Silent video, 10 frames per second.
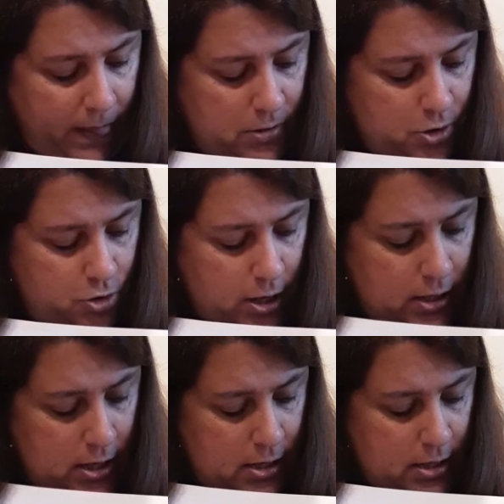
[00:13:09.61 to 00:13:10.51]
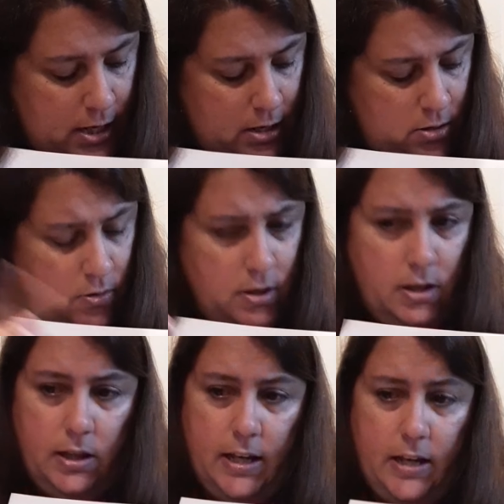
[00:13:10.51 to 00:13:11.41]
Straight line down,
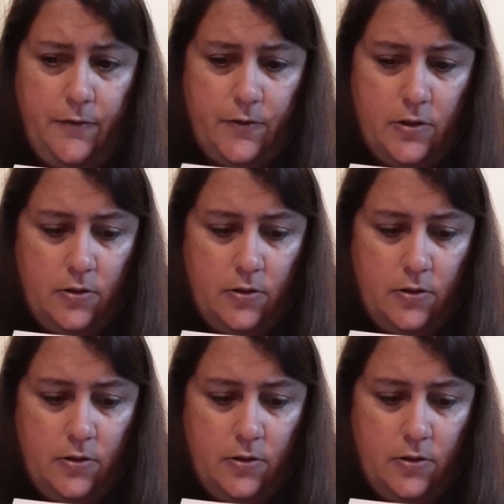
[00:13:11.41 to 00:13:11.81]
lift.